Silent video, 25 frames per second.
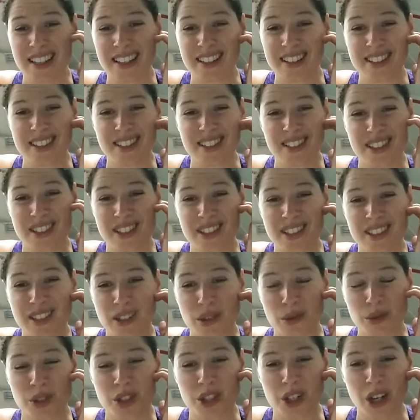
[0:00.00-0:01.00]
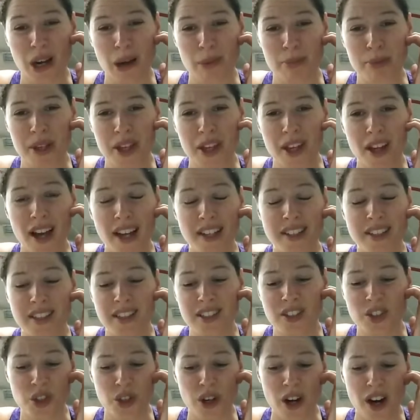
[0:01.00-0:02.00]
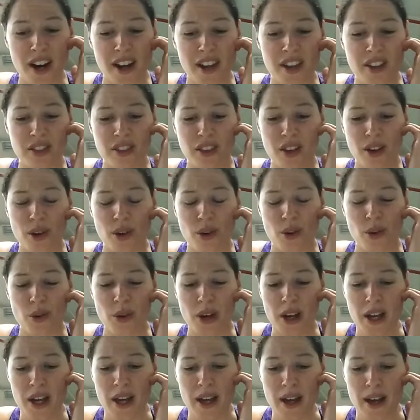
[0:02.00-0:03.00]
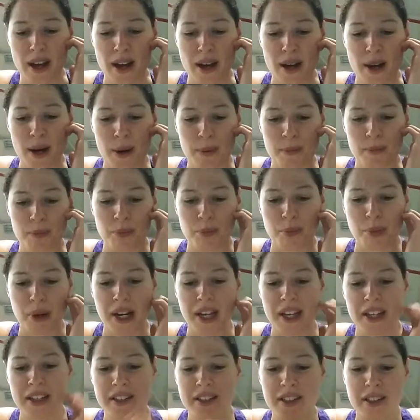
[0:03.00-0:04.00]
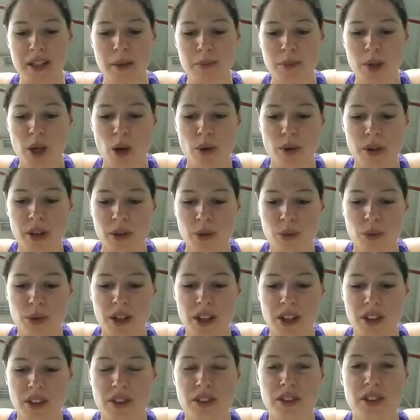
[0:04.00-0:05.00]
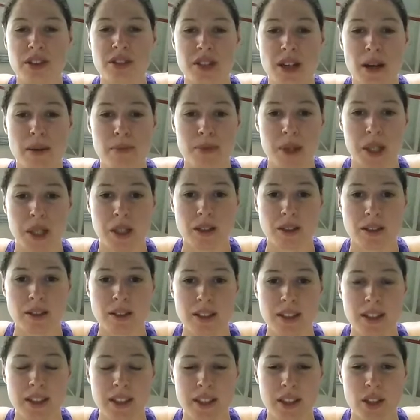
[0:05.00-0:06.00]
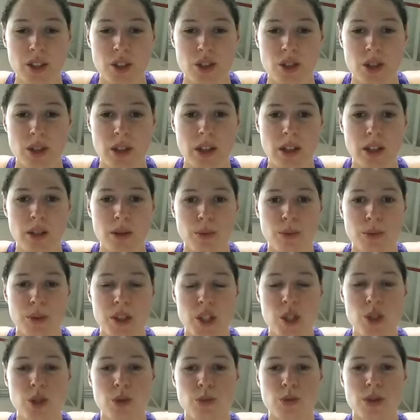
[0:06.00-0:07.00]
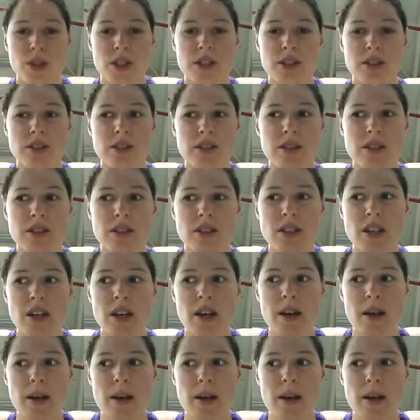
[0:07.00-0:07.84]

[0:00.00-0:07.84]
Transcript: It's just so choppy. I did try it though, but I ended up going with a dumbbell clean and jerk, which was